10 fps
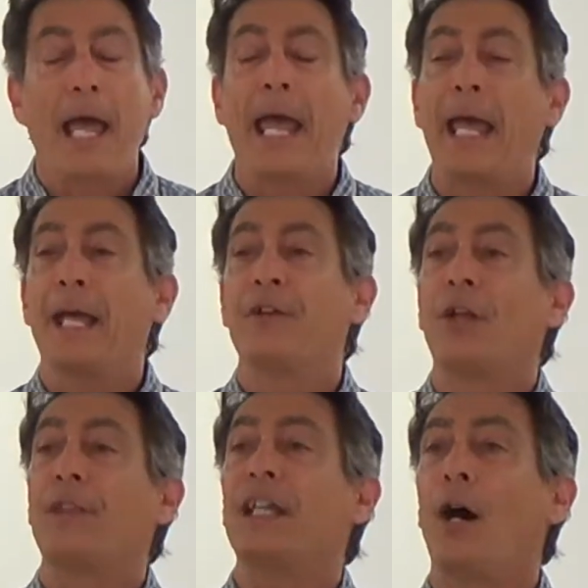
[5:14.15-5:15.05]
and
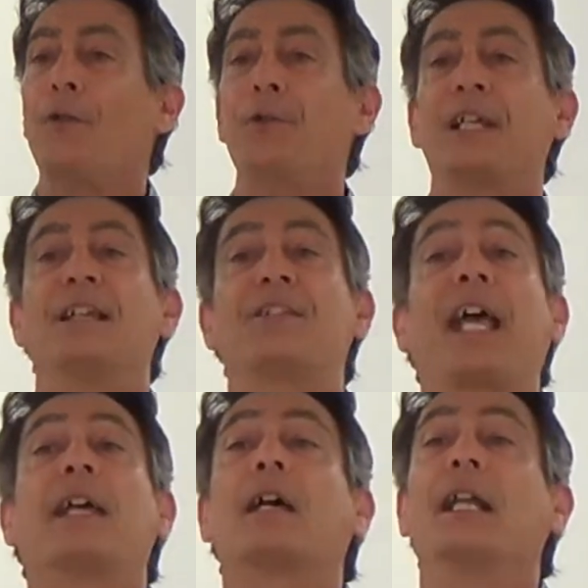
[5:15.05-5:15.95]
the other is
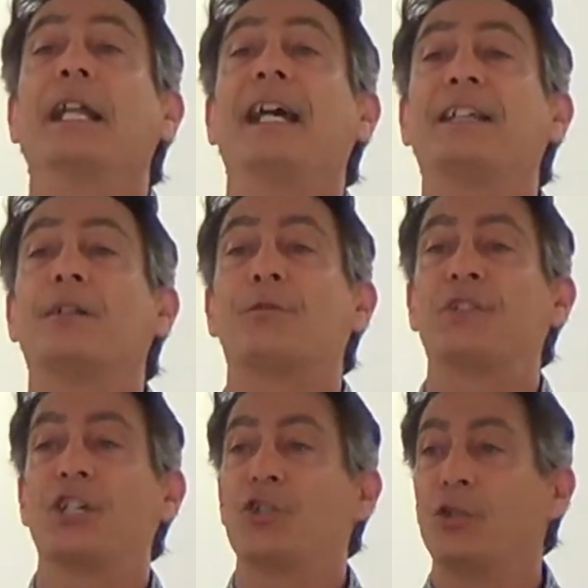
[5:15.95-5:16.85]
a connective
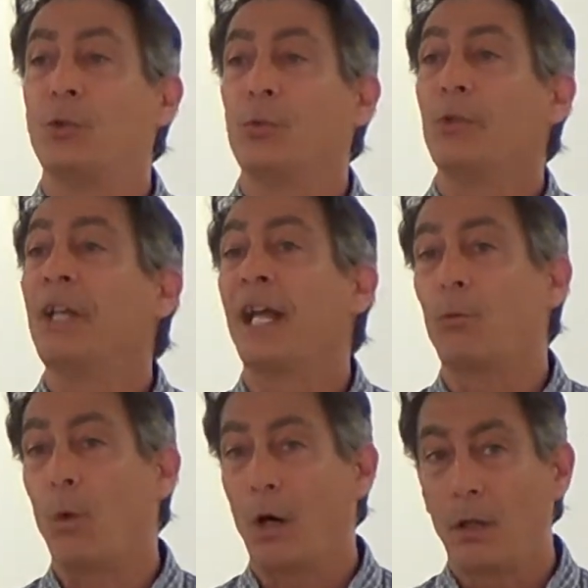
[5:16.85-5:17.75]
tissue
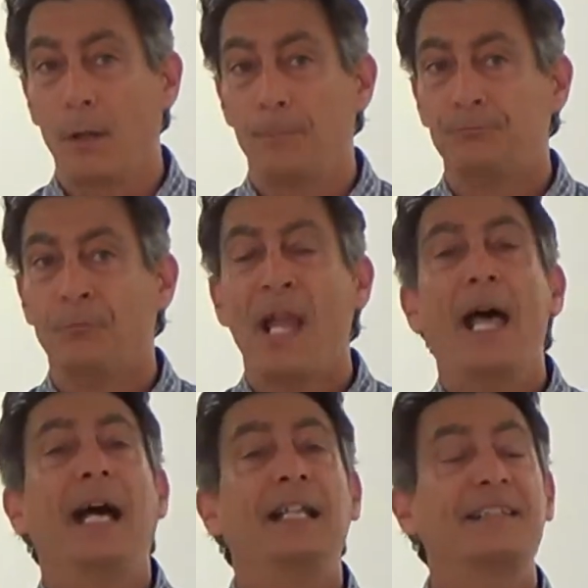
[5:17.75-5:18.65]
network.
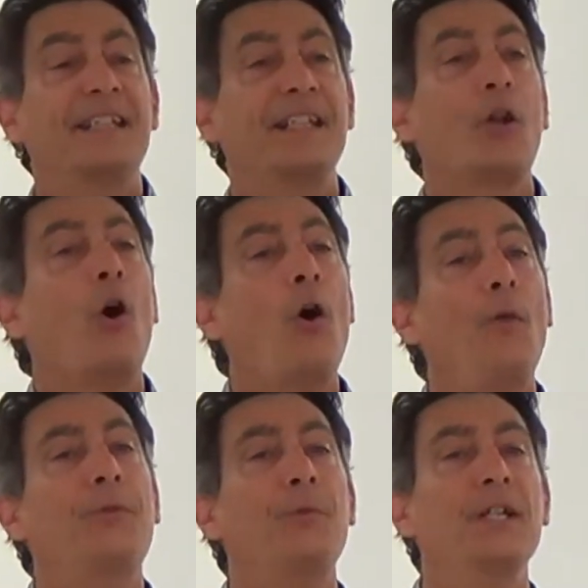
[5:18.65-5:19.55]
And they said that
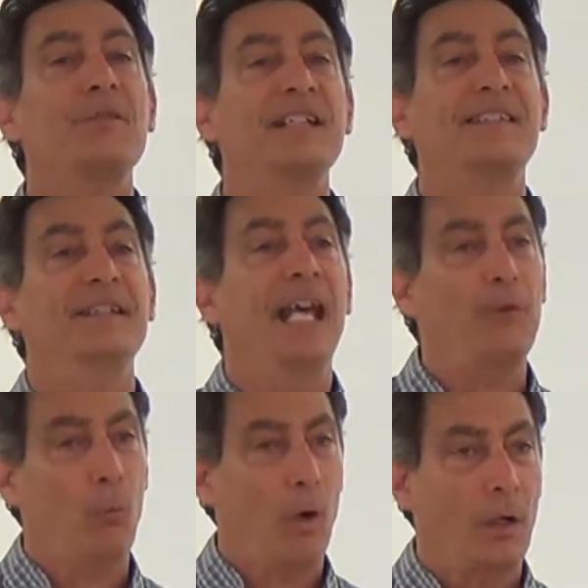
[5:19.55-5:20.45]
all three of these
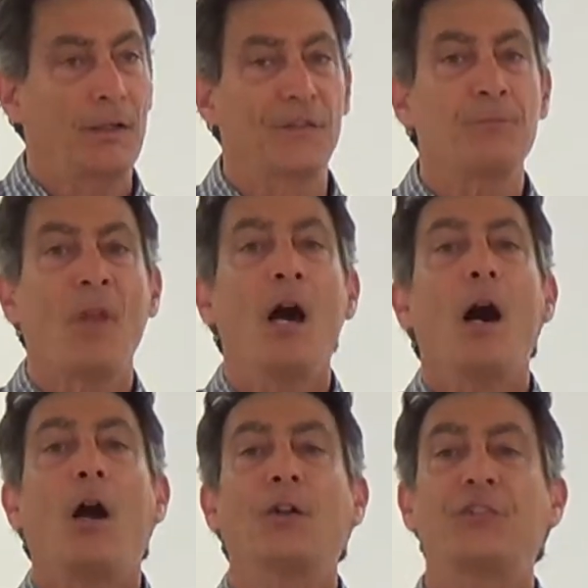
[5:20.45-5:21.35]
networks
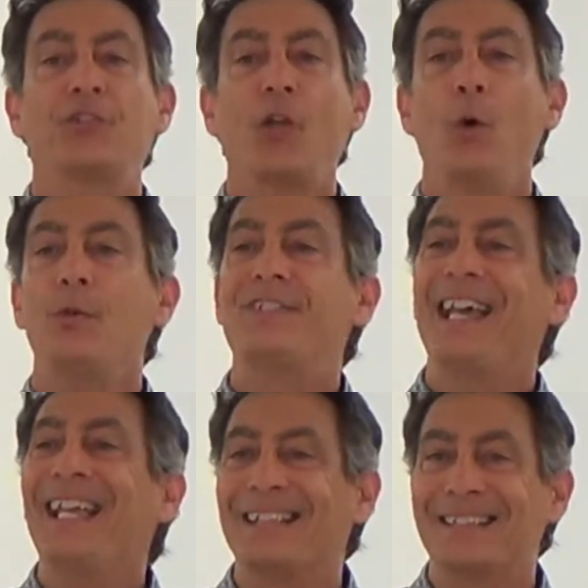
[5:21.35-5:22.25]
are so
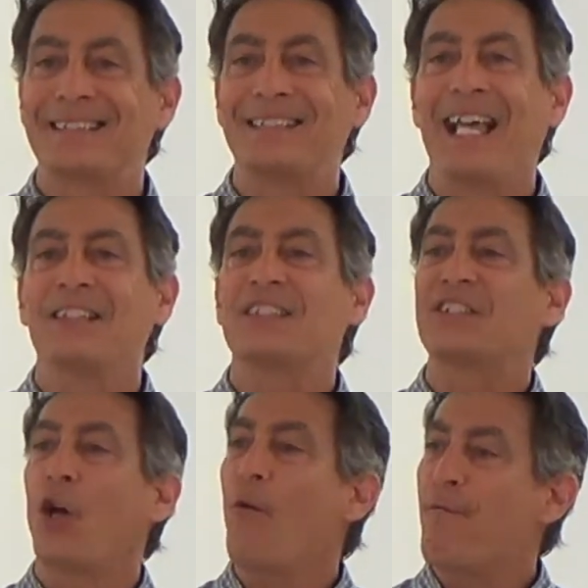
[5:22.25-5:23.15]
dense and
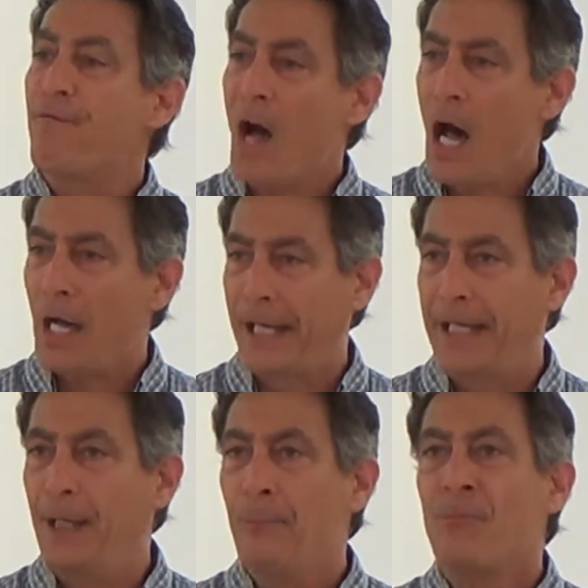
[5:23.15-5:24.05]
so
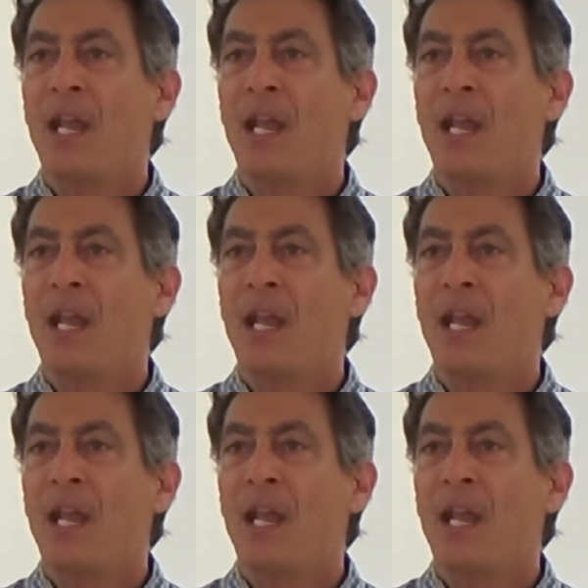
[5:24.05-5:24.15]
fine